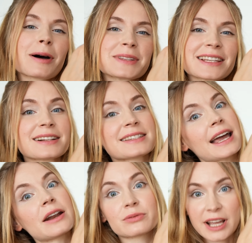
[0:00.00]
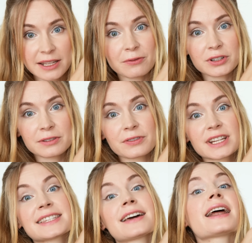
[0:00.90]
popsicles are ready for the
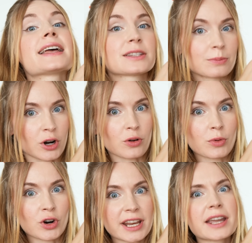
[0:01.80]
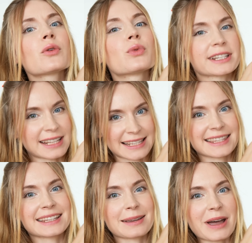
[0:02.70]
freezer, and tomorrow morning we're
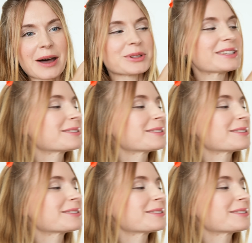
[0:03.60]
testing them out.